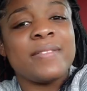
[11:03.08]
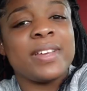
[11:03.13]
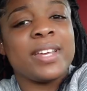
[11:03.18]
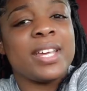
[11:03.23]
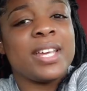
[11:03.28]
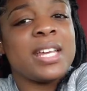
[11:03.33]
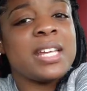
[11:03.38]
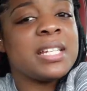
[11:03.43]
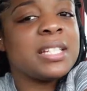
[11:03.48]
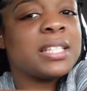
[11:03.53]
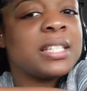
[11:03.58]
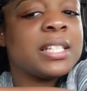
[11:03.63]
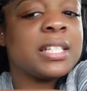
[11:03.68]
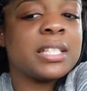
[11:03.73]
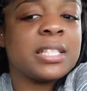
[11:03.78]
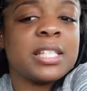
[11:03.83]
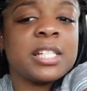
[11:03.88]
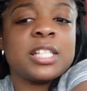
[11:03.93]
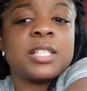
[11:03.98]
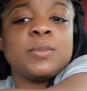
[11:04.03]
haven't eaten
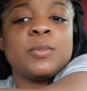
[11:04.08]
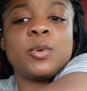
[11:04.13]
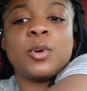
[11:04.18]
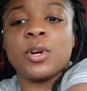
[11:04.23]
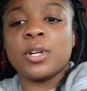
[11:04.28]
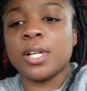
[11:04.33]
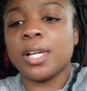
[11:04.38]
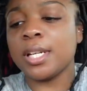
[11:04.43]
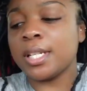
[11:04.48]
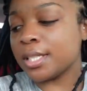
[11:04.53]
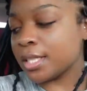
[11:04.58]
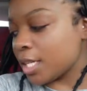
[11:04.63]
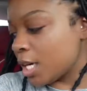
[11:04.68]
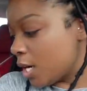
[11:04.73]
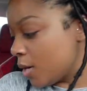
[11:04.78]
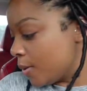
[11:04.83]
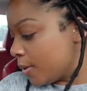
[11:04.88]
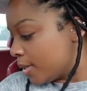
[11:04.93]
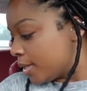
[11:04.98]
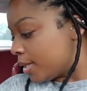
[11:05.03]
since this morning. It's
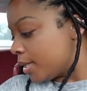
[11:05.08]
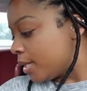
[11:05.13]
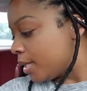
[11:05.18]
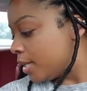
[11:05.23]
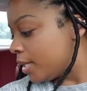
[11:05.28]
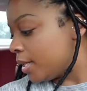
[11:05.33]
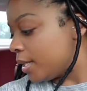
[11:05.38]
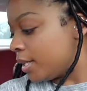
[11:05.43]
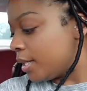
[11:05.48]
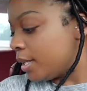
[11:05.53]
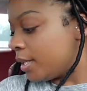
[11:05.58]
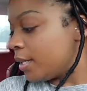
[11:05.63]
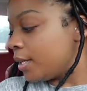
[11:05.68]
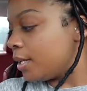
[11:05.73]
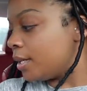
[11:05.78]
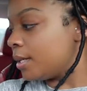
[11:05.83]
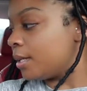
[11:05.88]
currently